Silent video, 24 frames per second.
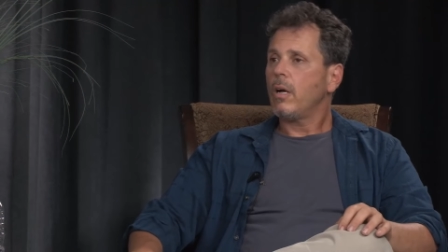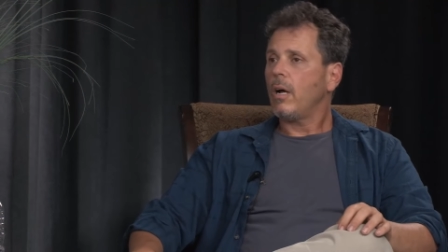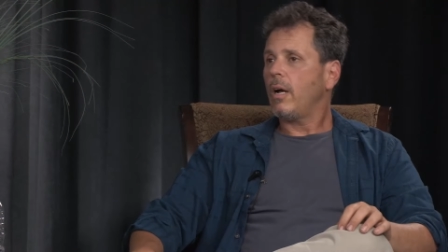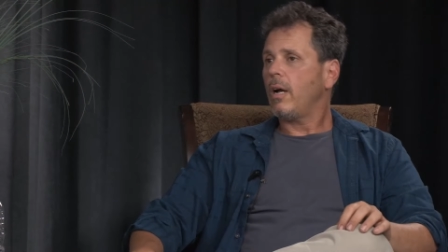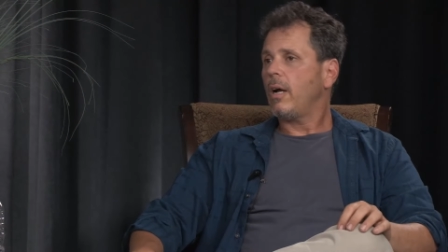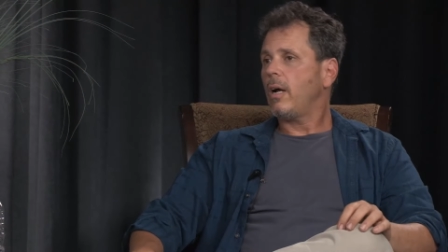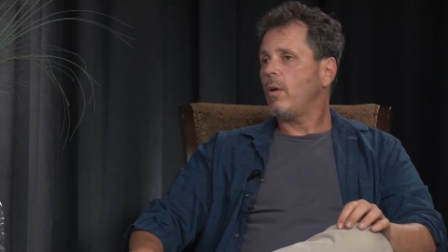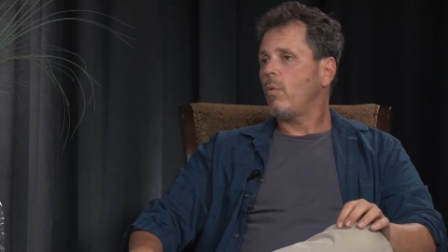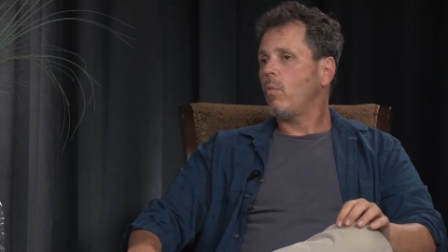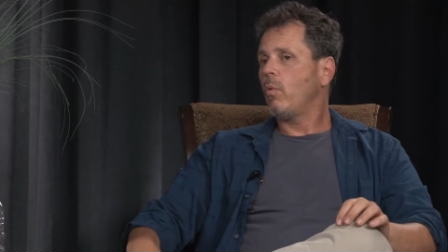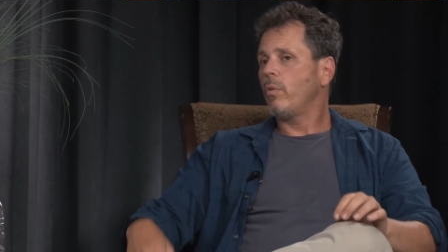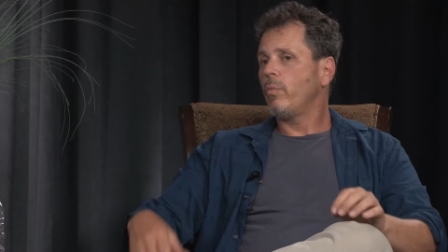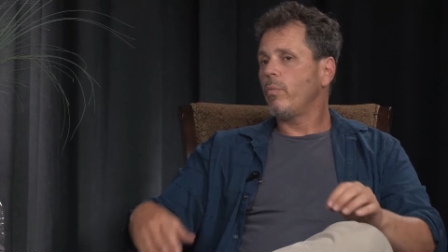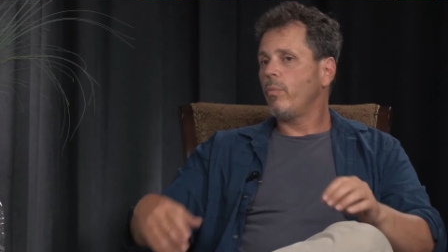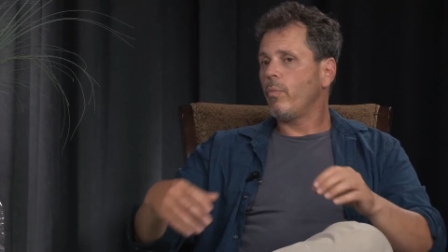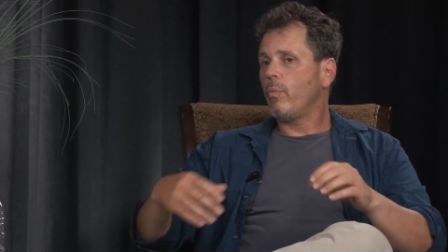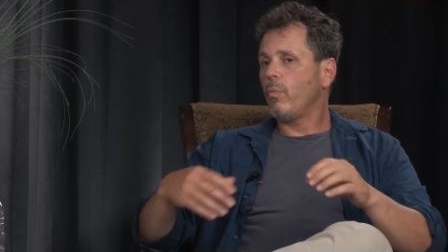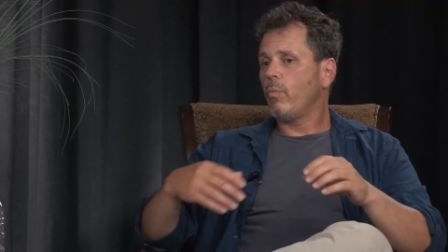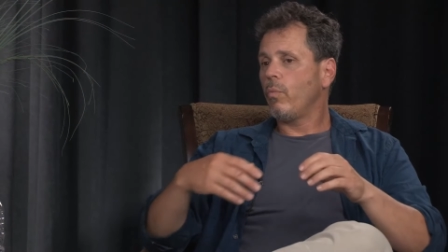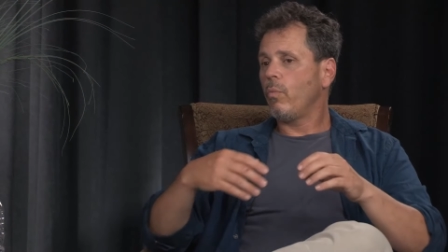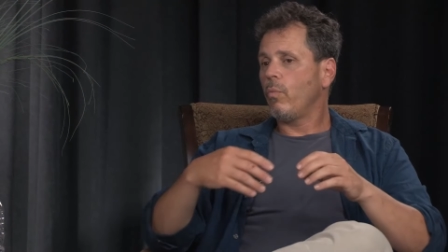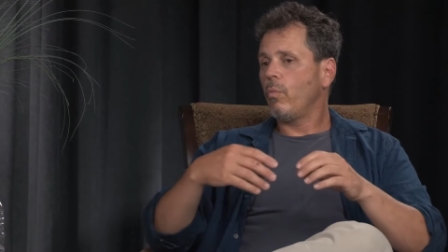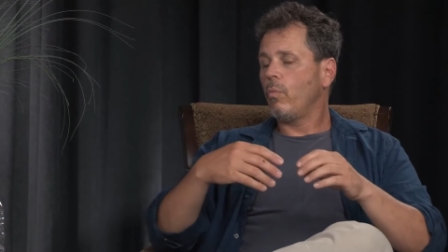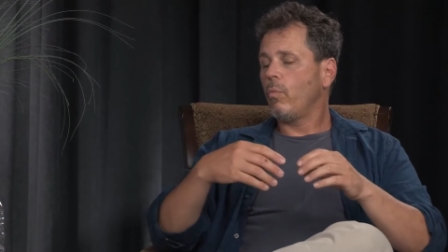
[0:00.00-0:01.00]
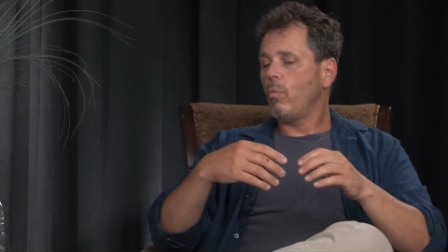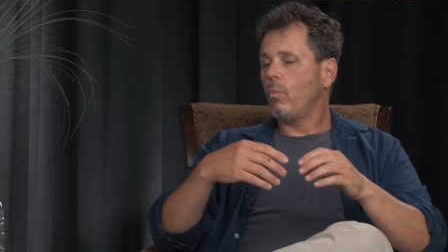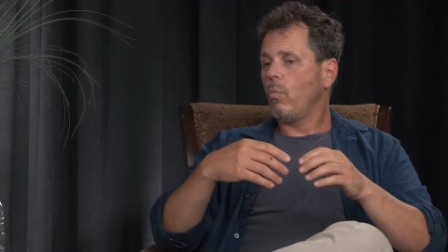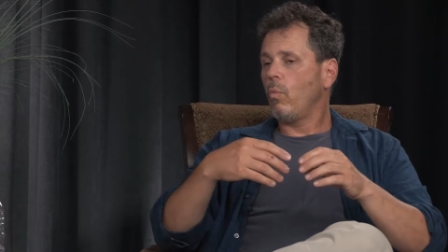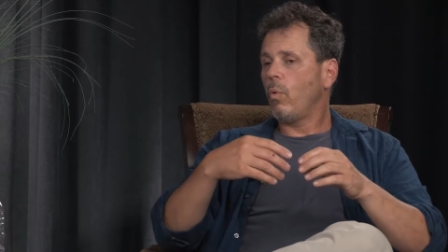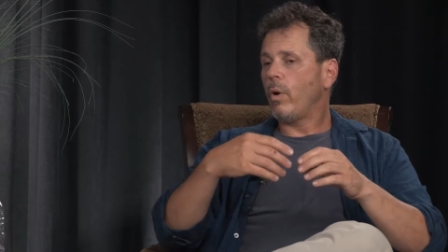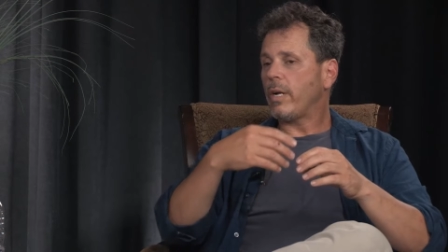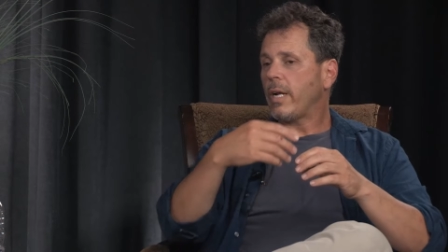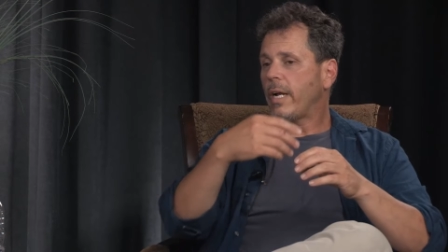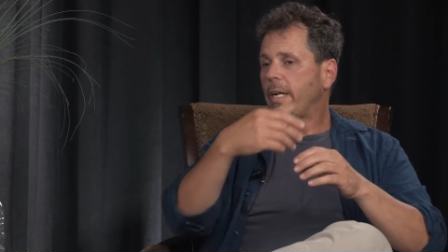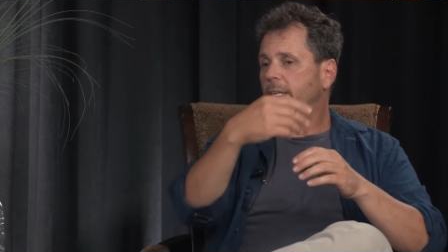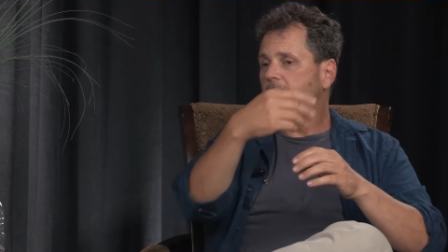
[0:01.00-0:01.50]
uh, when
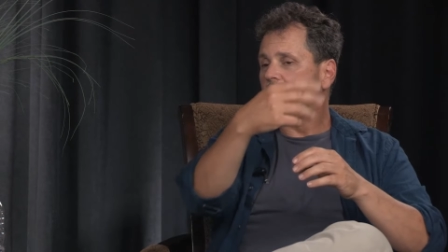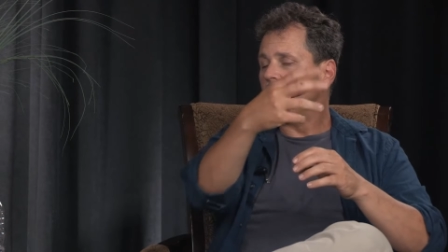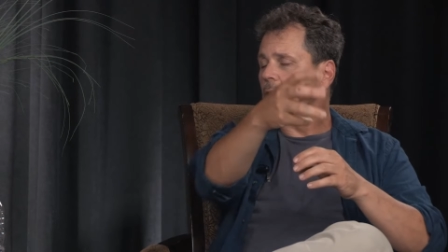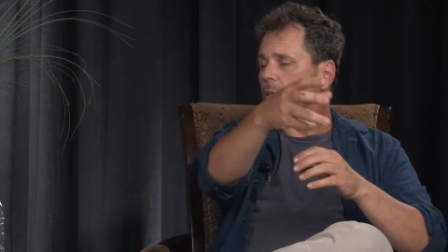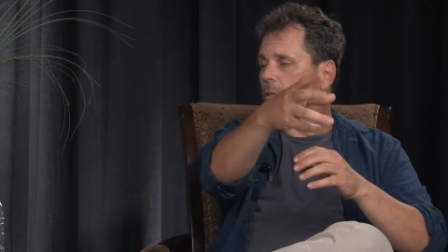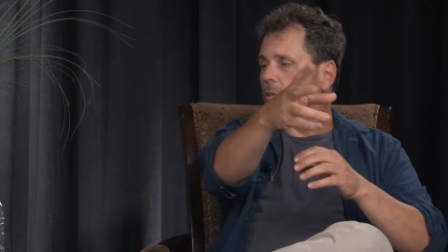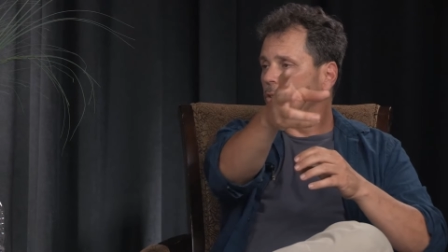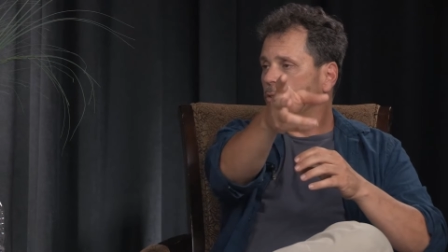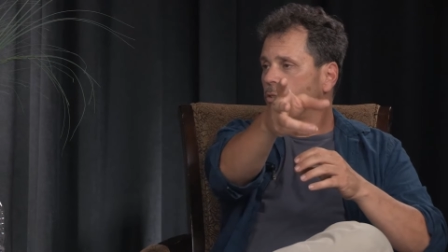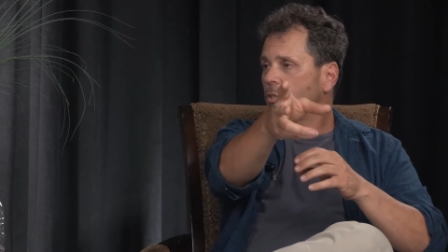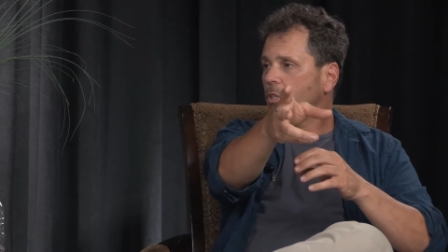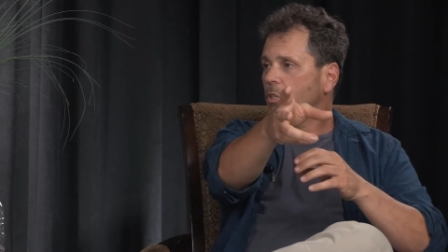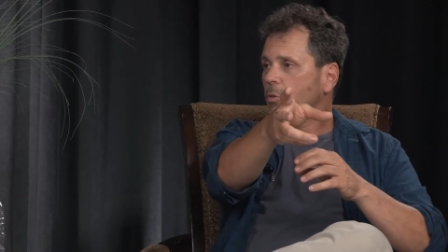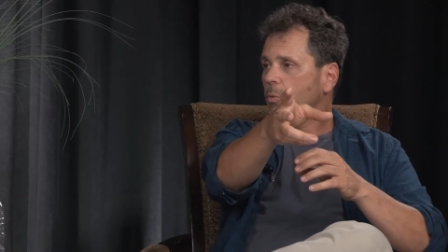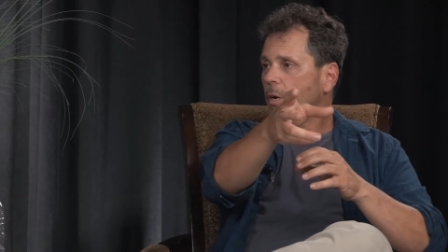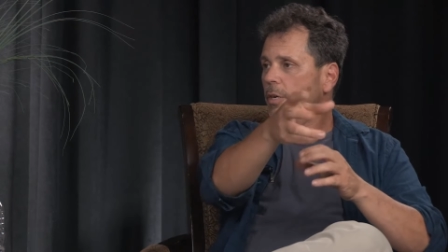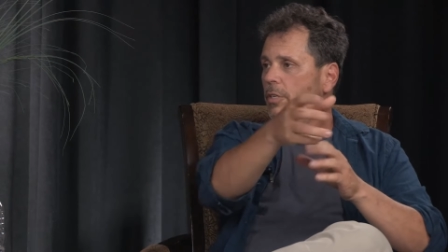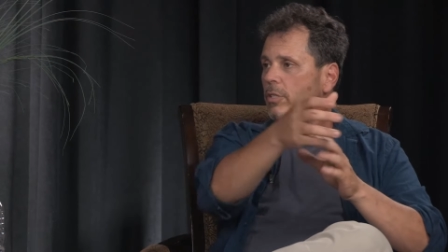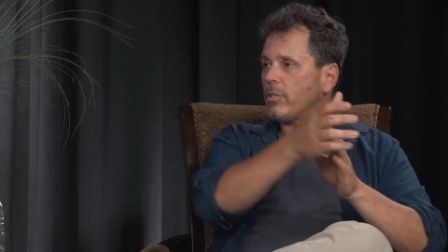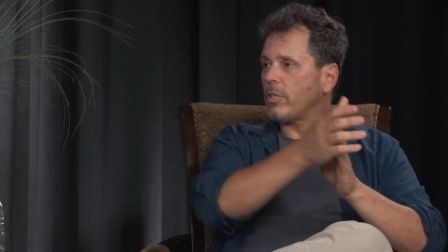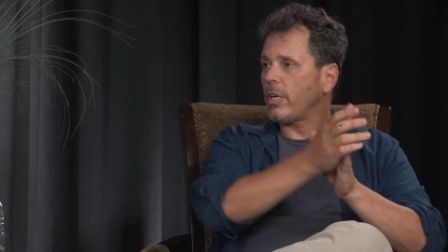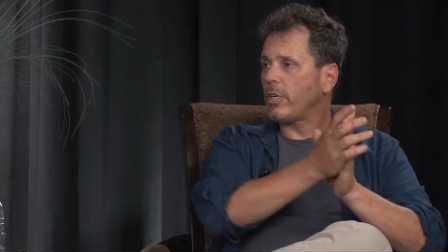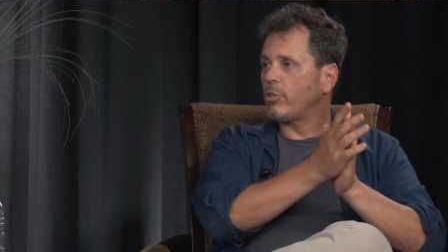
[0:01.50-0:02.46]
when I deal in those situations,